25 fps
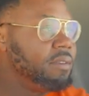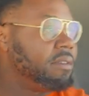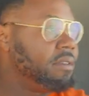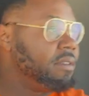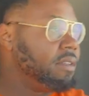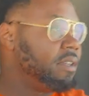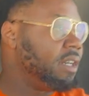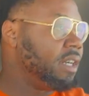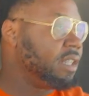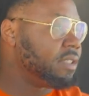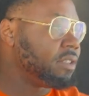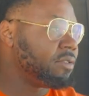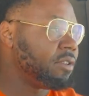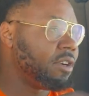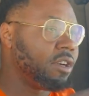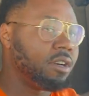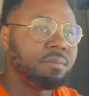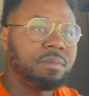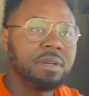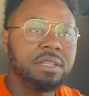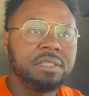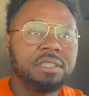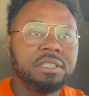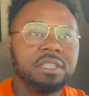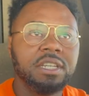Yeah, I started
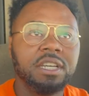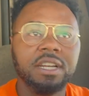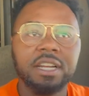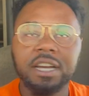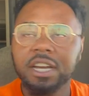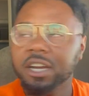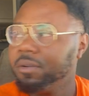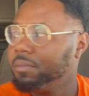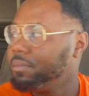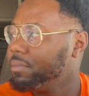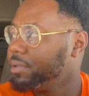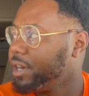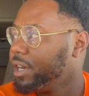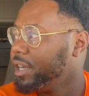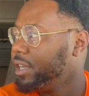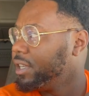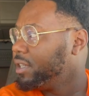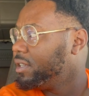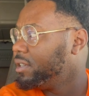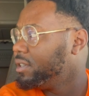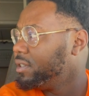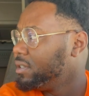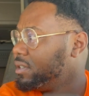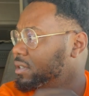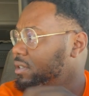my 10-hour break,
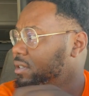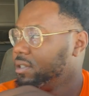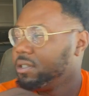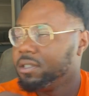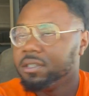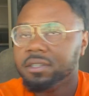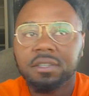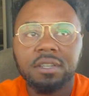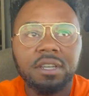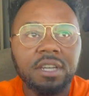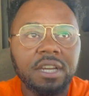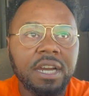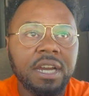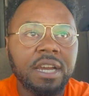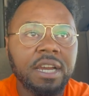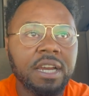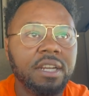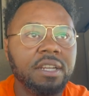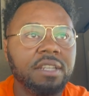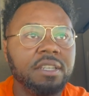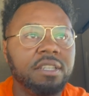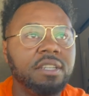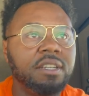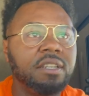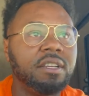and I had
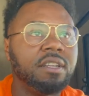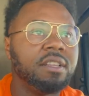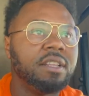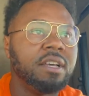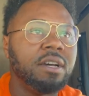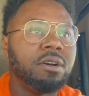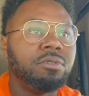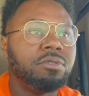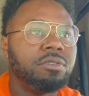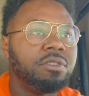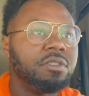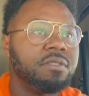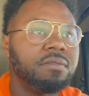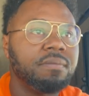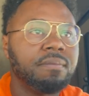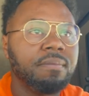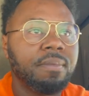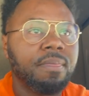to get unloaded.